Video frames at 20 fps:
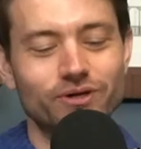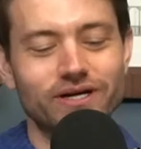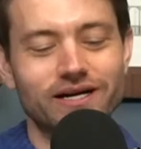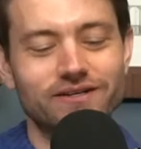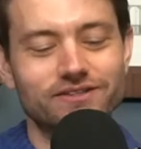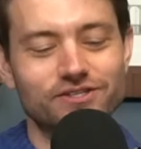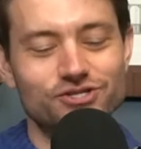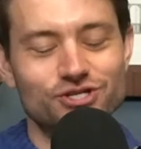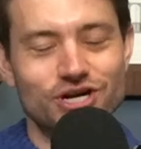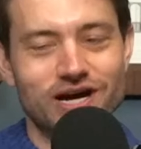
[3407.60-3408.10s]
they
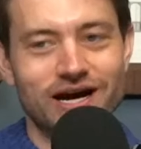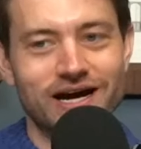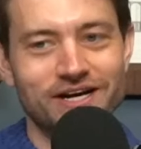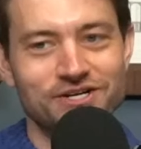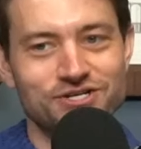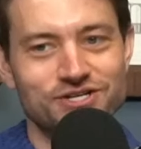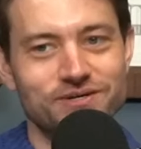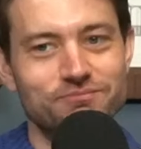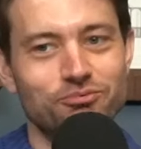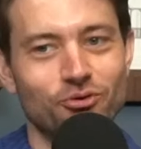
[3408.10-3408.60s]
bring out the
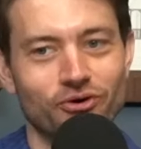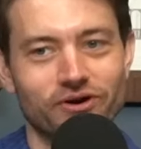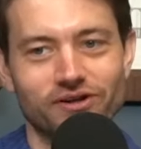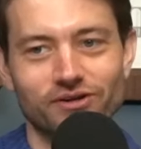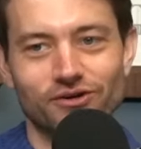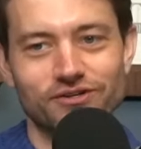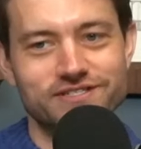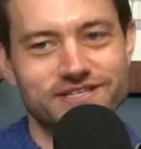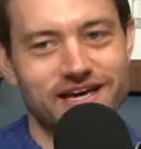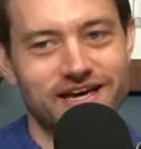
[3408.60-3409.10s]
Josh and
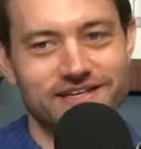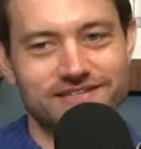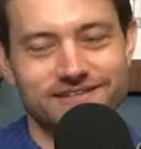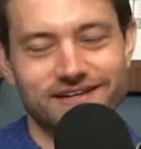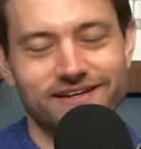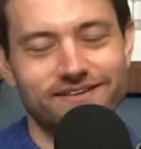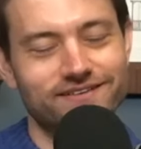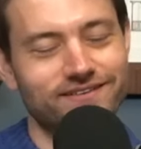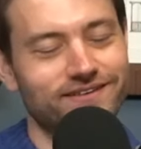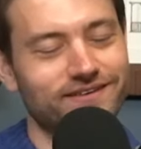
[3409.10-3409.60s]
pour you a little
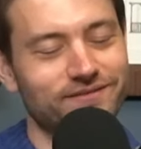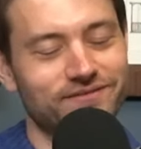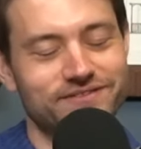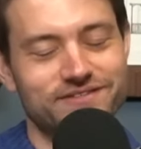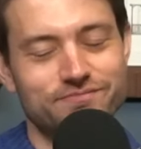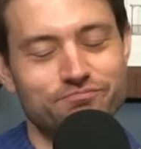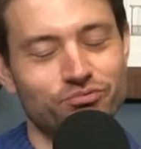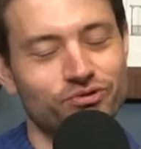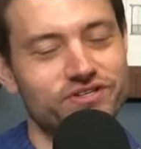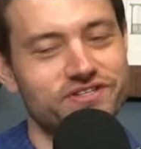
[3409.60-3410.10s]
taste, like,
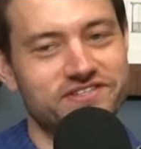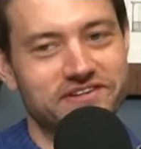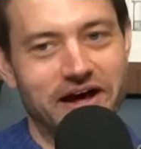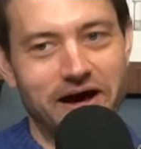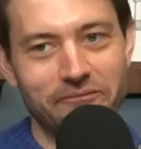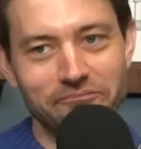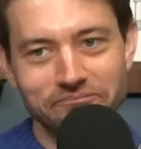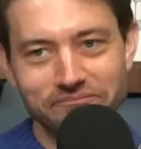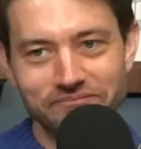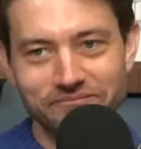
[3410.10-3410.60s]
please
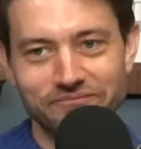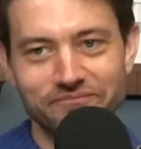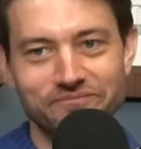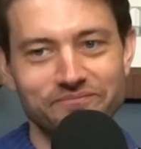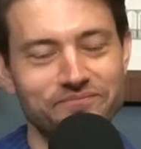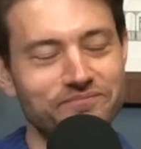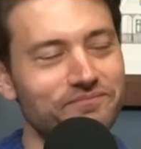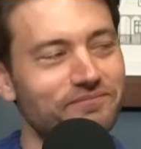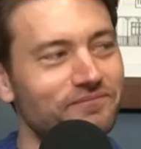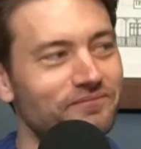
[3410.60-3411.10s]
stop.
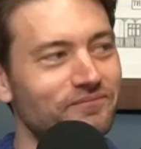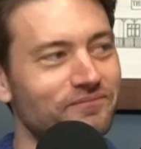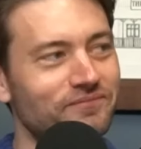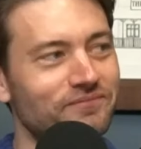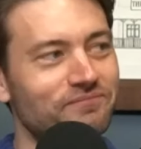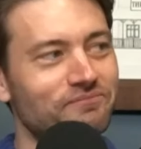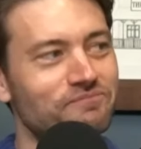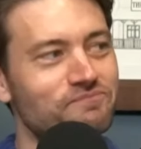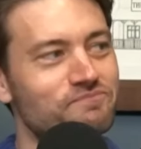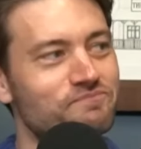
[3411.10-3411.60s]

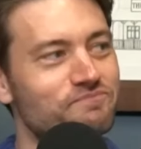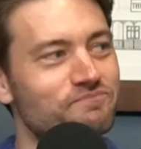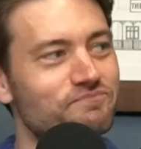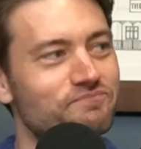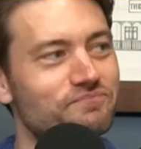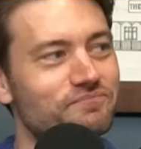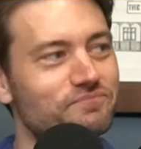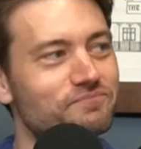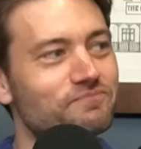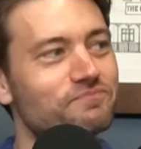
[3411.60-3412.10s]
If you
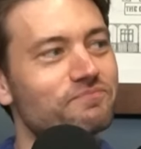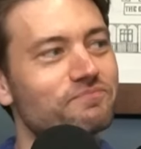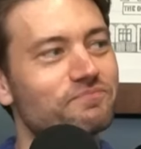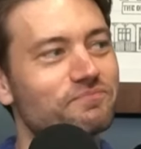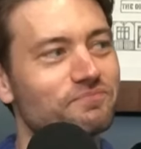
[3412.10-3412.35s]
see me at a